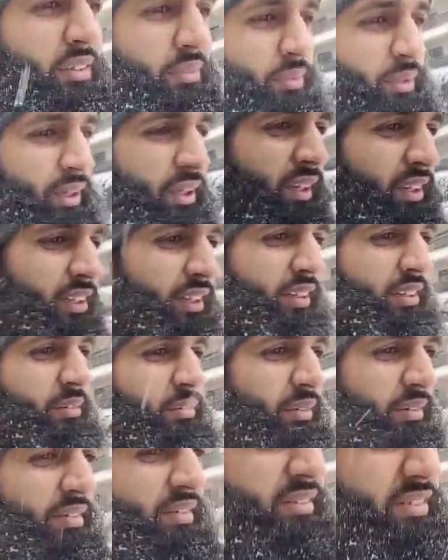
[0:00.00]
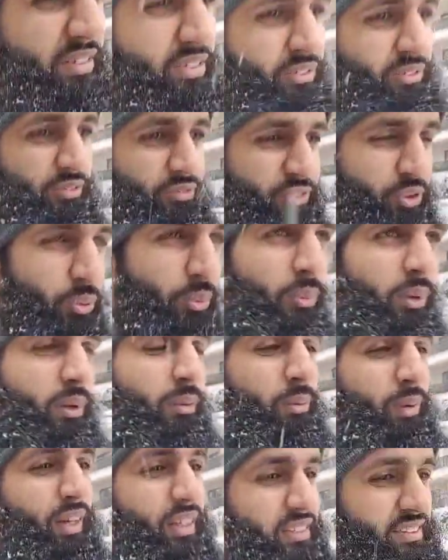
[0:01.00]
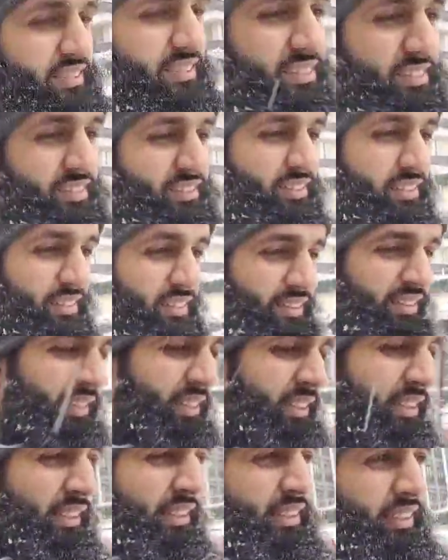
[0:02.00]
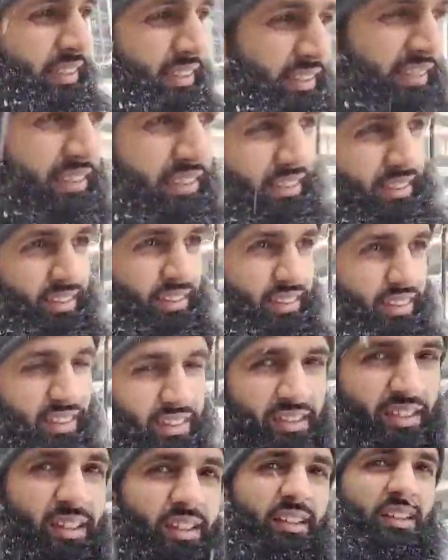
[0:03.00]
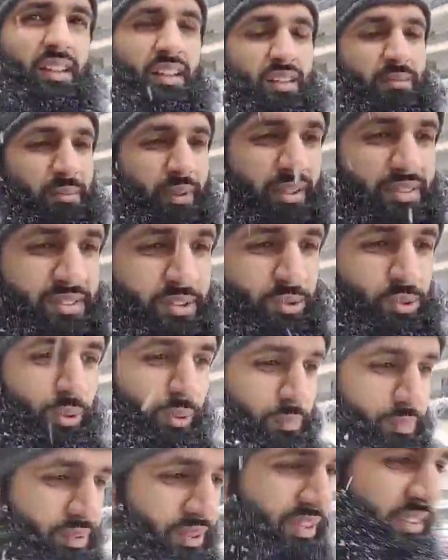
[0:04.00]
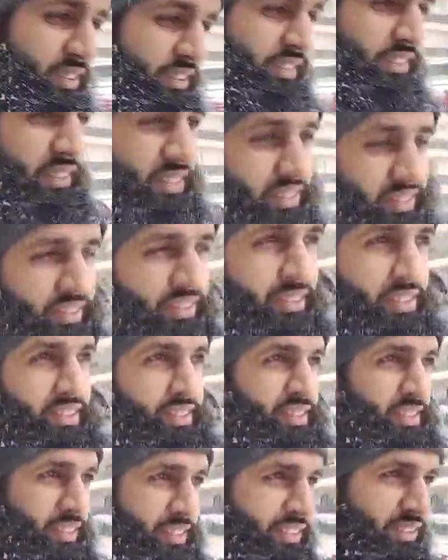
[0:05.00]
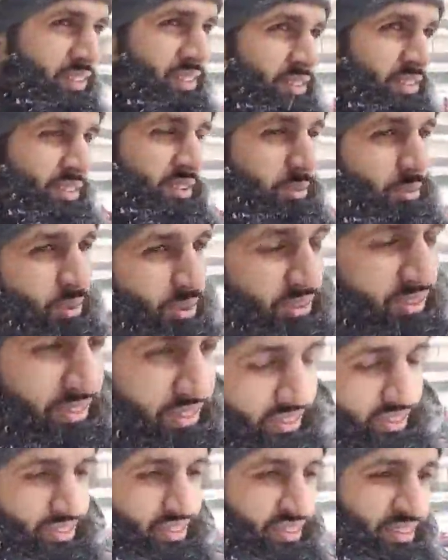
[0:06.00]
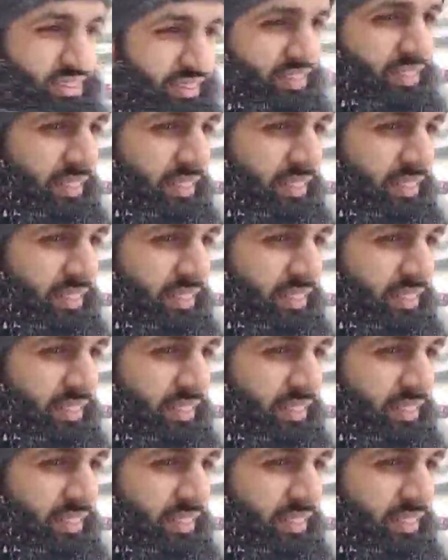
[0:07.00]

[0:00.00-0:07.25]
But footwear wise, yeah, I didn't sound as equipped, to be honest.